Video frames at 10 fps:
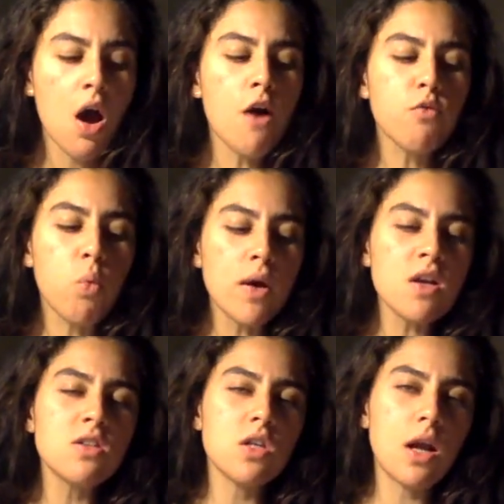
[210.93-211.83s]
of what
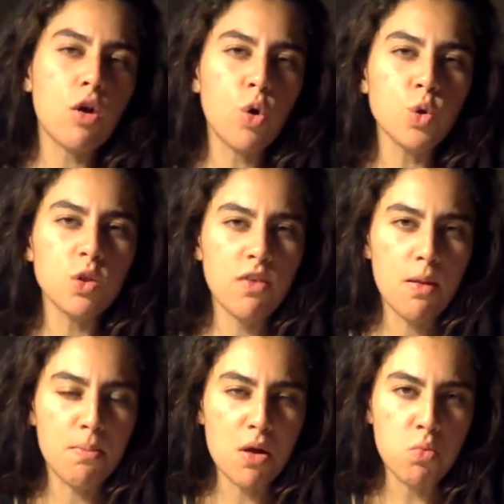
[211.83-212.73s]
it is that I
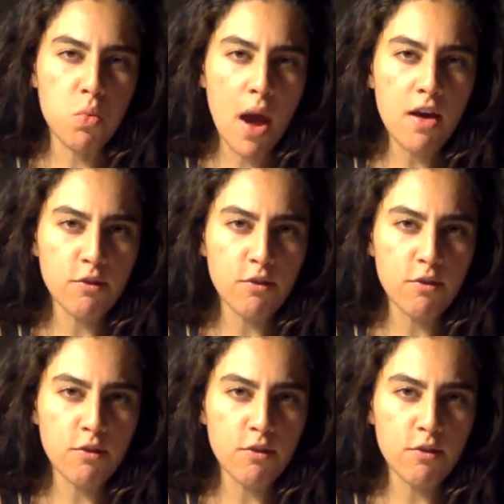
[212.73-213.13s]
cultivate by way